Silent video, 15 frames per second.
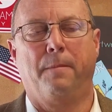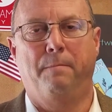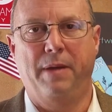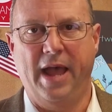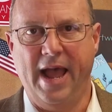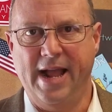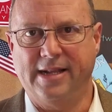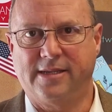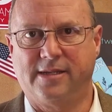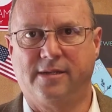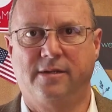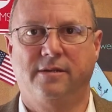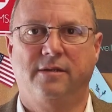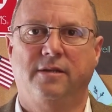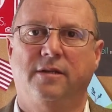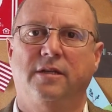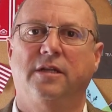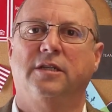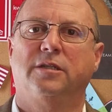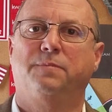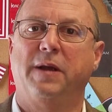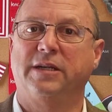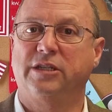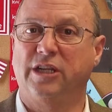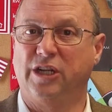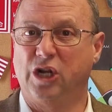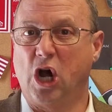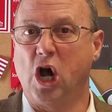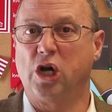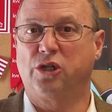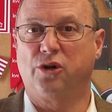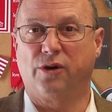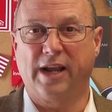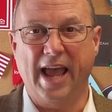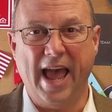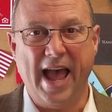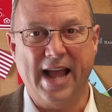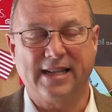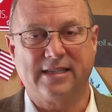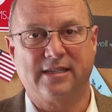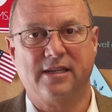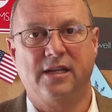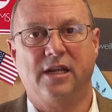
pets, especially dogs or cats,